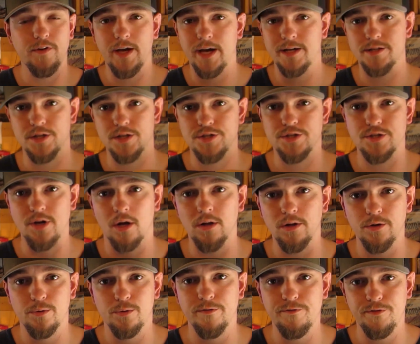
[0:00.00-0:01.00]
guys a
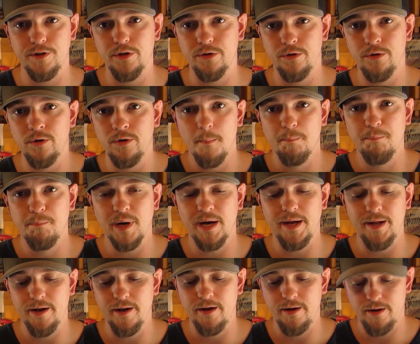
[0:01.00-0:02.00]
solid review,
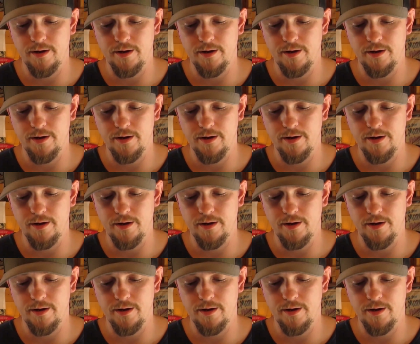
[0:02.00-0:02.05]
but